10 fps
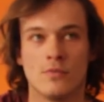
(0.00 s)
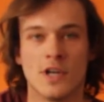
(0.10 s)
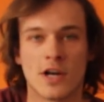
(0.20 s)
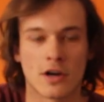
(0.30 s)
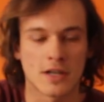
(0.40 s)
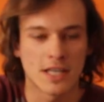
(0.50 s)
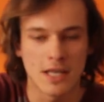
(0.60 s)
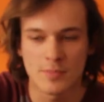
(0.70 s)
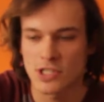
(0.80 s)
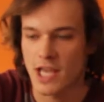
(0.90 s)
We are
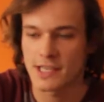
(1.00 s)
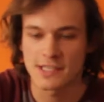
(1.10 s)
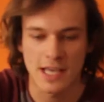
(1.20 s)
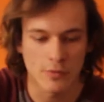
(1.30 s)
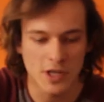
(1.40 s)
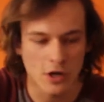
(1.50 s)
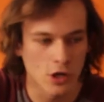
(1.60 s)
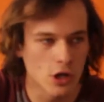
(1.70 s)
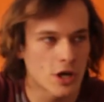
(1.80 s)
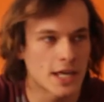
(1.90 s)
keep chasing, we are
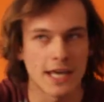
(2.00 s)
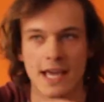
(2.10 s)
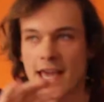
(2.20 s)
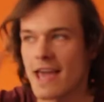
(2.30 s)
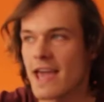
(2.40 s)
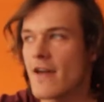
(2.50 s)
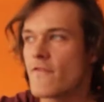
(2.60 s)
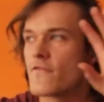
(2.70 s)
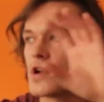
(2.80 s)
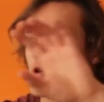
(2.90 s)
looking
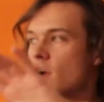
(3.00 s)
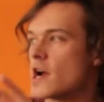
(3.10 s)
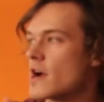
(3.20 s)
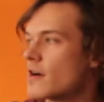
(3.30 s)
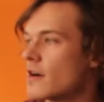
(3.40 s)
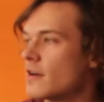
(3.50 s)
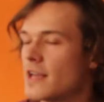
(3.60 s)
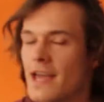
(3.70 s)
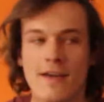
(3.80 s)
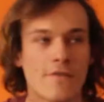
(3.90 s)
everywhere
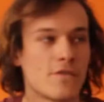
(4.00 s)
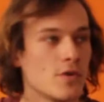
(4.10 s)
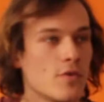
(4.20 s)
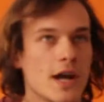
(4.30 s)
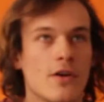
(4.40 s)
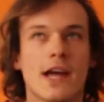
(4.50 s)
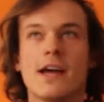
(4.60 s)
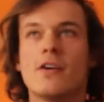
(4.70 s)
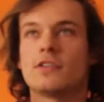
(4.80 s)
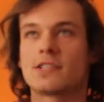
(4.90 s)
everywhere
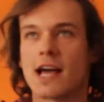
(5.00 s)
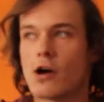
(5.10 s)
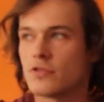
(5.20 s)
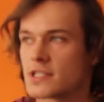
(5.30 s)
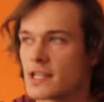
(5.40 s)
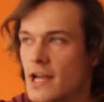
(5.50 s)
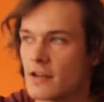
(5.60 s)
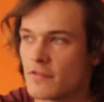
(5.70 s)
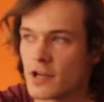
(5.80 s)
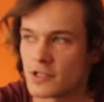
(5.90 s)
else
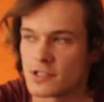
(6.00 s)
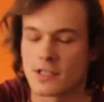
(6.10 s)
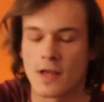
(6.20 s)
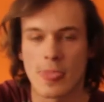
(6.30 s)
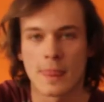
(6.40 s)
outside of us